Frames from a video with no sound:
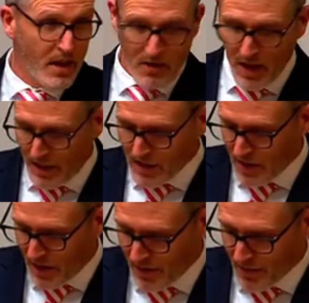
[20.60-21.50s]
at the
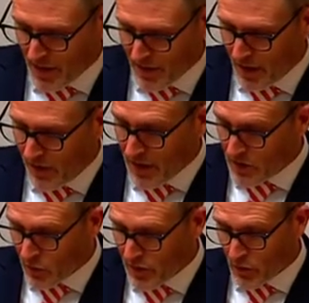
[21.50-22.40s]
outset that I think it's
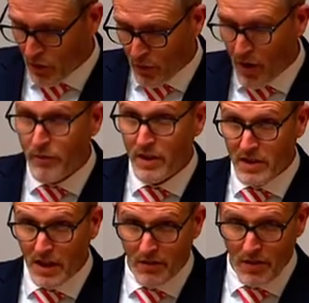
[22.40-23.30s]
always worthwhile for us
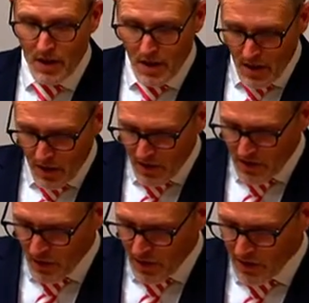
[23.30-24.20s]
to give
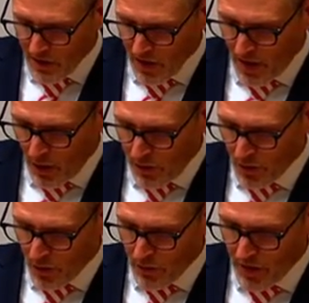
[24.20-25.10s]
consideration to the health and
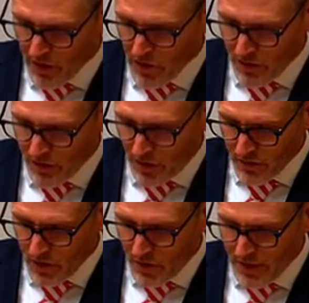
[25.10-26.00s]
good function of
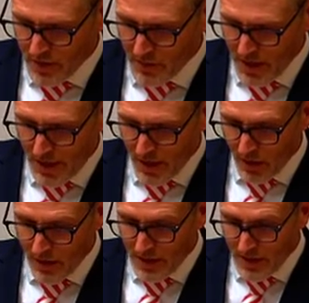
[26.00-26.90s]
Australia's media,
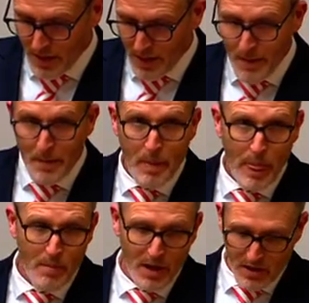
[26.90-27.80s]
not least
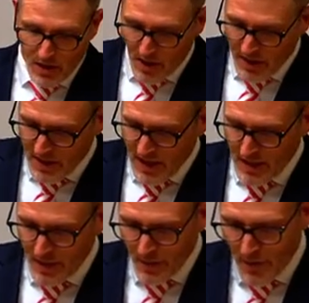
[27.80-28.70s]
because a high
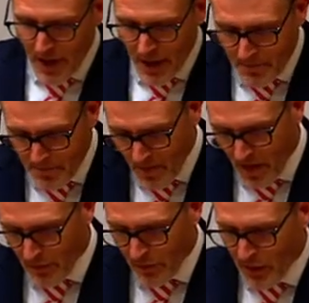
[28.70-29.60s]
standard, fair
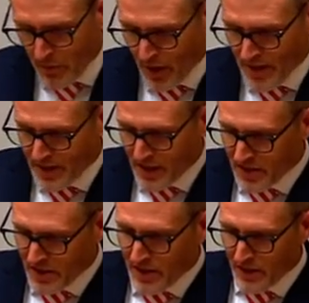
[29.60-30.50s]
and free press is
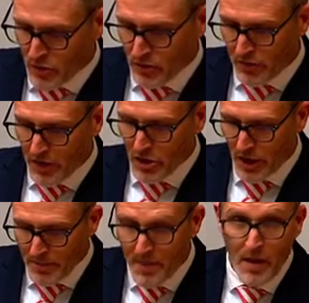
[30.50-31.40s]
an essential
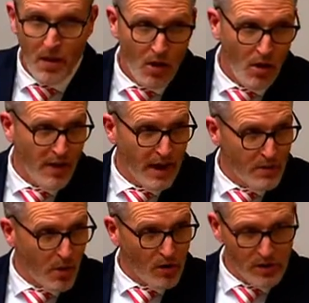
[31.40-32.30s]
feature of our
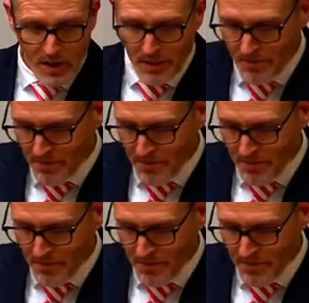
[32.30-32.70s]
democracy.